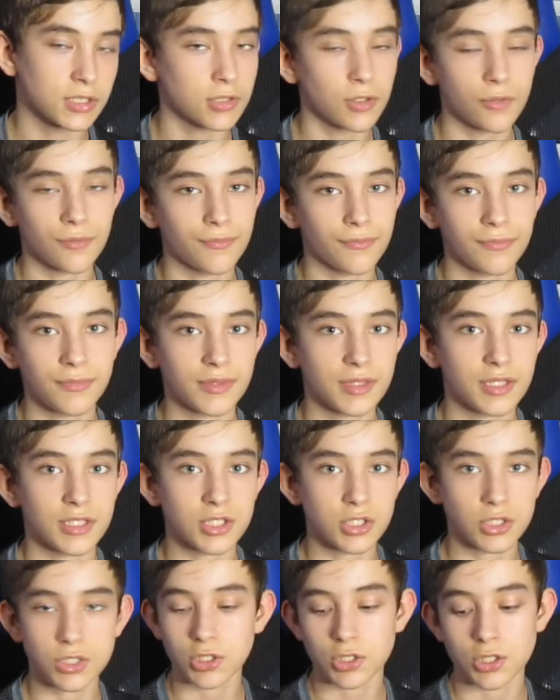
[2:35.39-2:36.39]
So
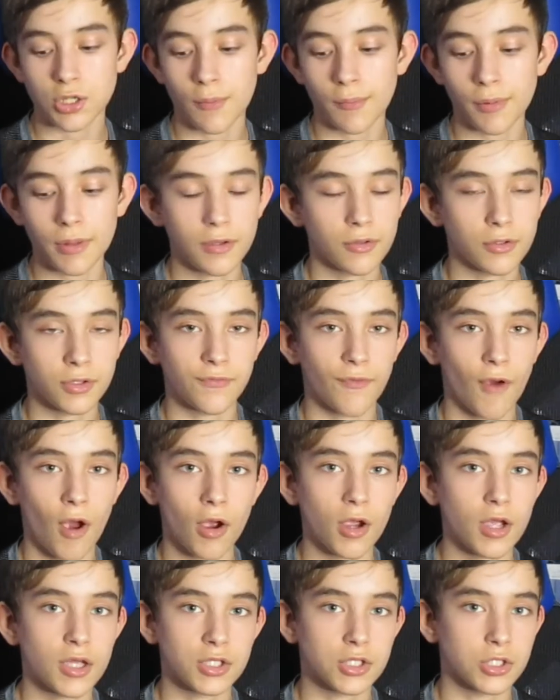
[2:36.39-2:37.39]
this is just completely
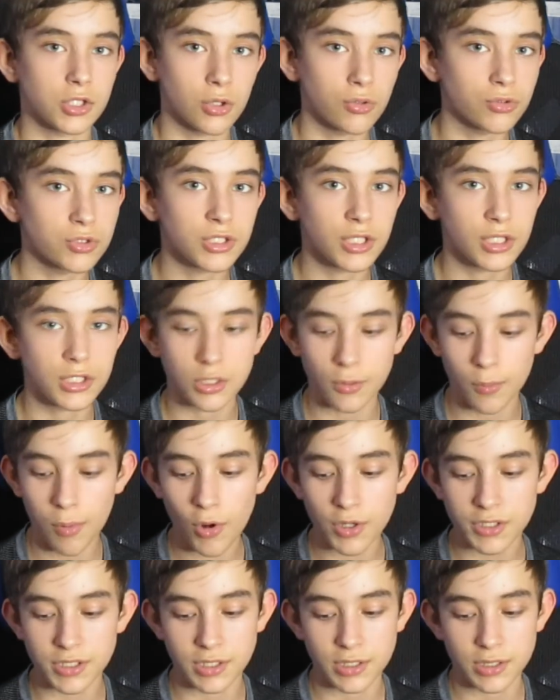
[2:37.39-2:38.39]
wrong because no snakes are
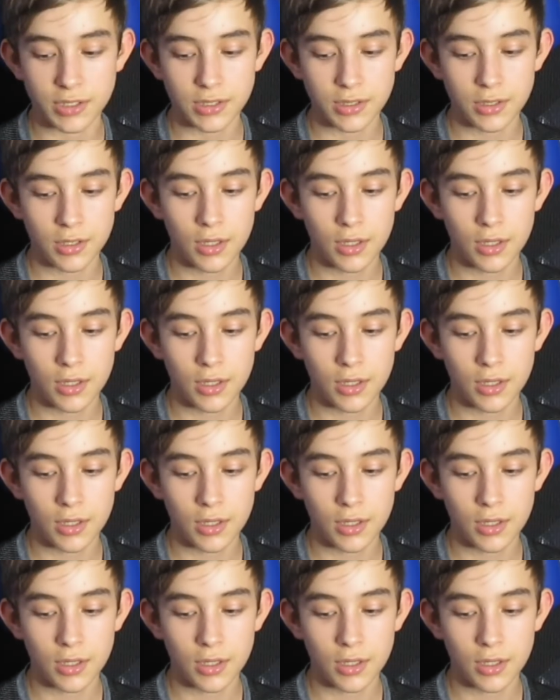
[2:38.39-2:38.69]
poisonous.